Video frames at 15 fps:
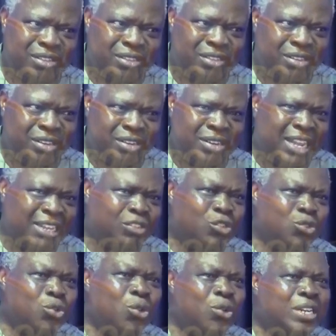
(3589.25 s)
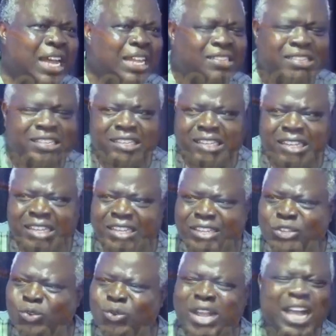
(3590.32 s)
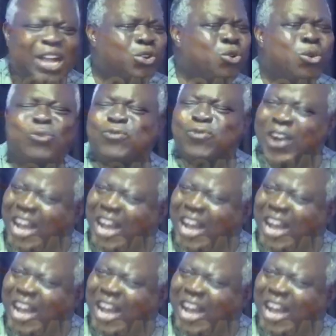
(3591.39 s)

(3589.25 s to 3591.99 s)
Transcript: That you know that you can't go far.